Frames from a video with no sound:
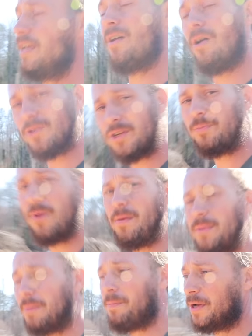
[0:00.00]
He also brought
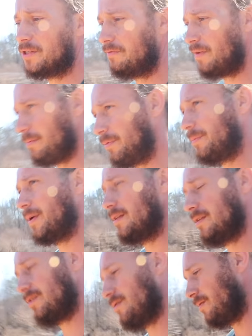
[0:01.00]
me a bunch of
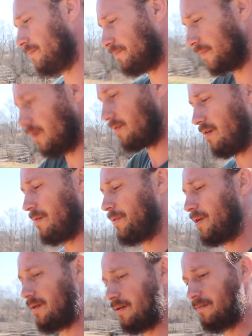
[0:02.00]
implements, so I'll go up
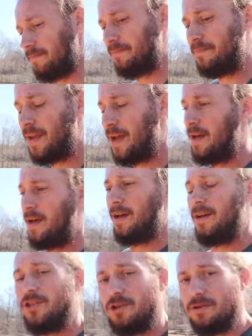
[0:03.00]
here and
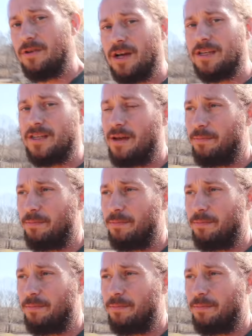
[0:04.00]
show you guys the